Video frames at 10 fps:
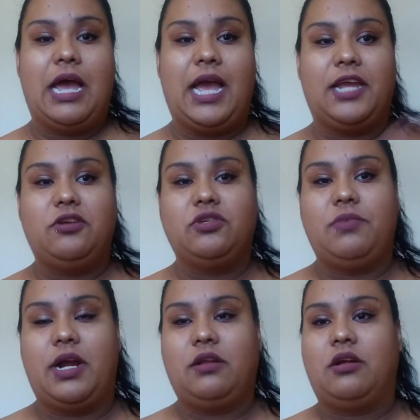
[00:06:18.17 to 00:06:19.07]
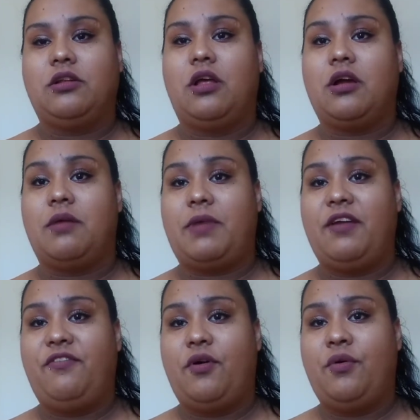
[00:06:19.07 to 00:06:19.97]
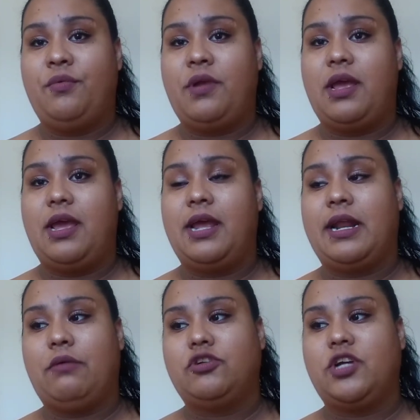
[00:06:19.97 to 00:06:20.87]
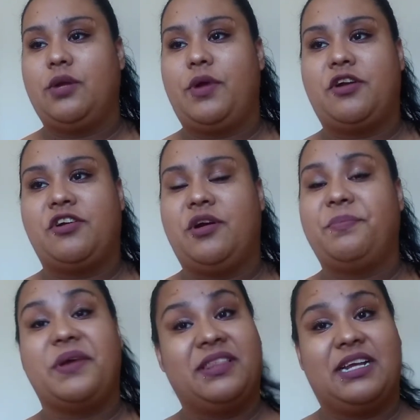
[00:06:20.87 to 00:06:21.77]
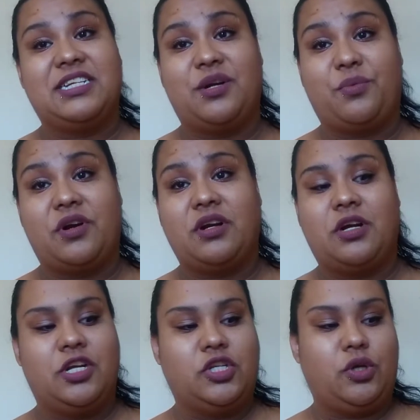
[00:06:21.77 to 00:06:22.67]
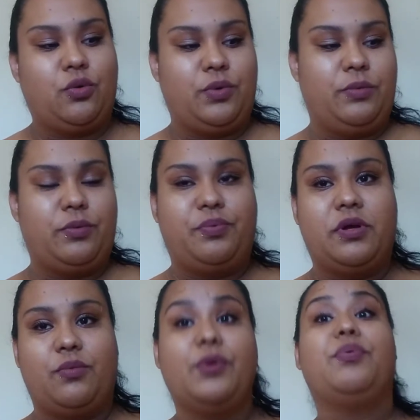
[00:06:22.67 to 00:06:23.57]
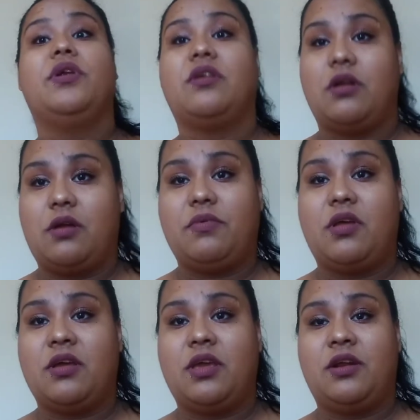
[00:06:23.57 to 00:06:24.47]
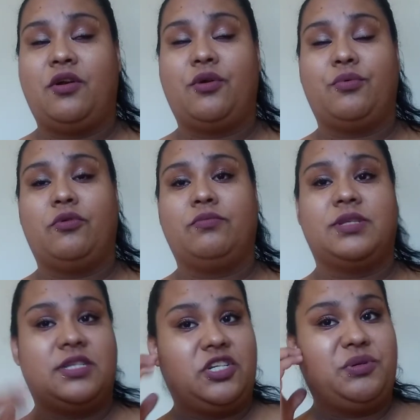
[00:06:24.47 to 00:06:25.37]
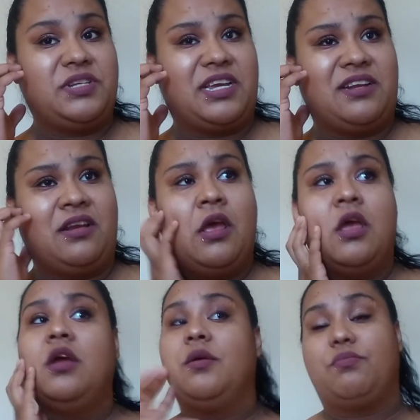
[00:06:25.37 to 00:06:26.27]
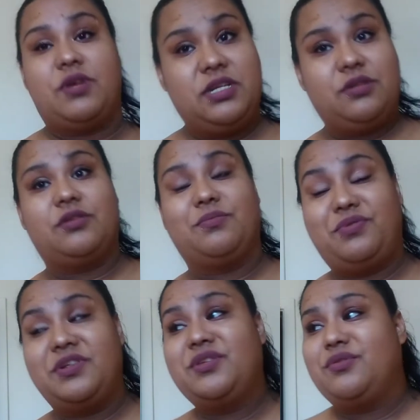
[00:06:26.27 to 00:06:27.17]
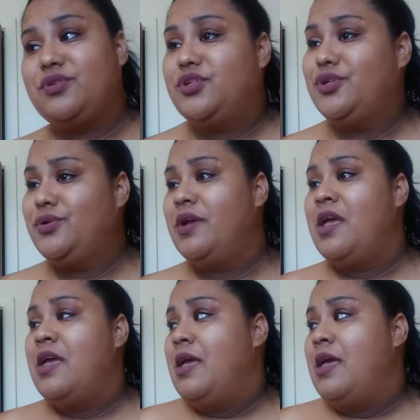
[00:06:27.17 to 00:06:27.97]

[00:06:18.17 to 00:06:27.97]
I used my alarm clock on my phone and I would try to wake her up, and that didn't work. So we put an alarm clock in her room since she was like in preschool too.